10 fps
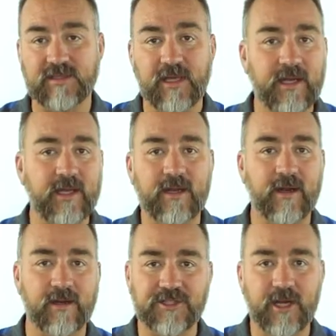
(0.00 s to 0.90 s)
getting in and
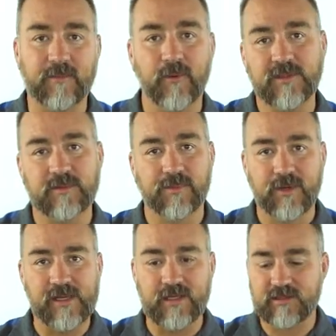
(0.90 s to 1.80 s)
out of checkpoints a
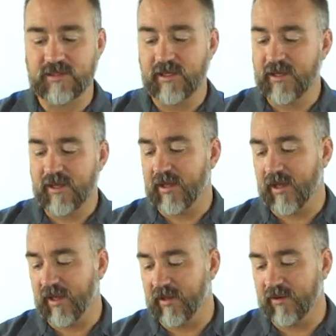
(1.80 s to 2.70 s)
breeze,
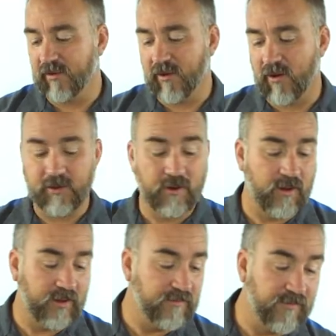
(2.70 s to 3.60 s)
and all in
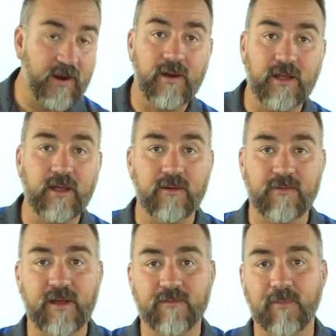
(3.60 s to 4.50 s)
all, a very innovative